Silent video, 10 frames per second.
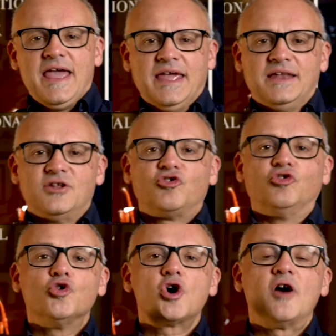and she
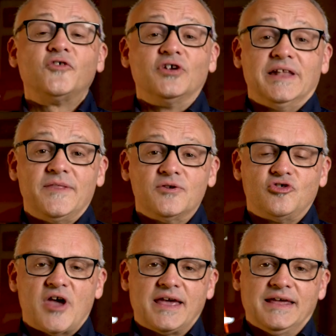took off her leather
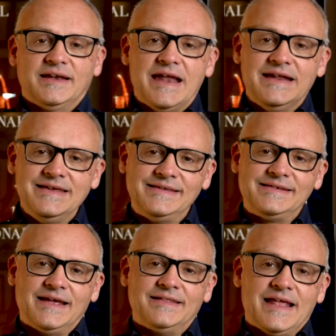jacket, and he
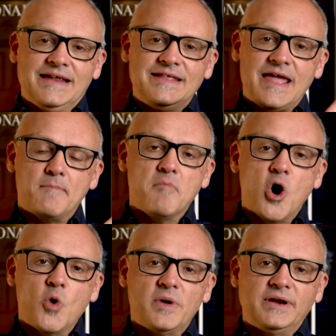said that in that
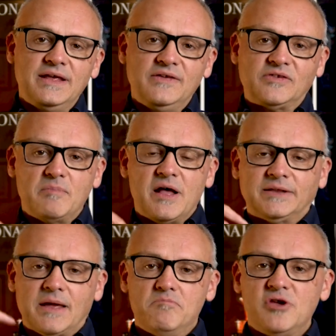moment he
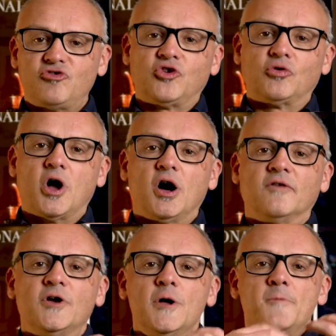smelled a mixture
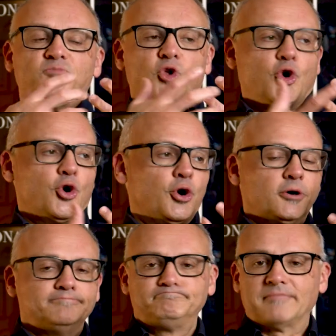of her,